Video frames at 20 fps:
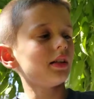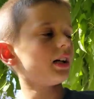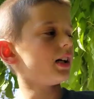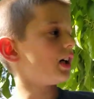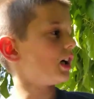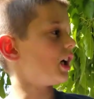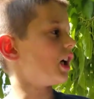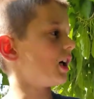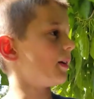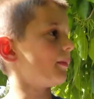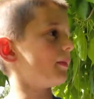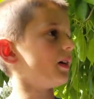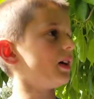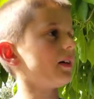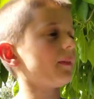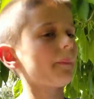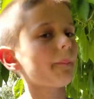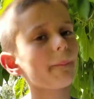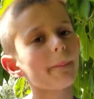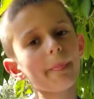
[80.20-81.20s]
Um,
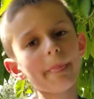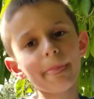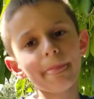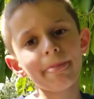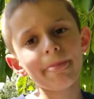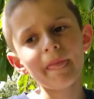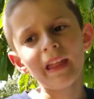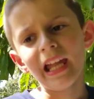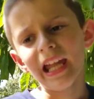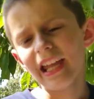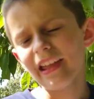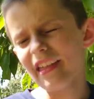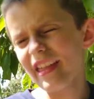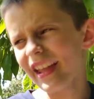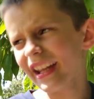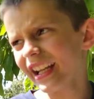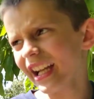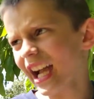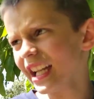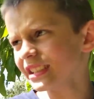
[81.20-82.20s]

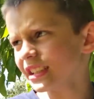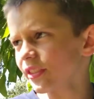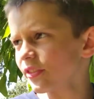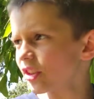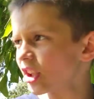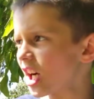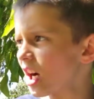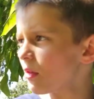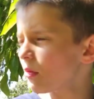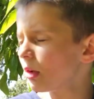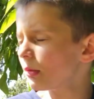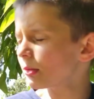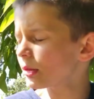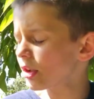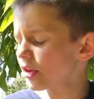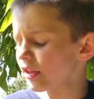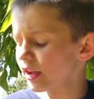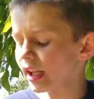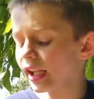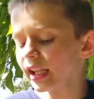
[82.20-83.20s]
and then guys, I forgot one more
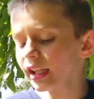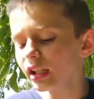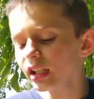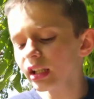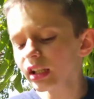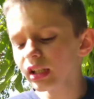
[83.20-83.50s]
thing.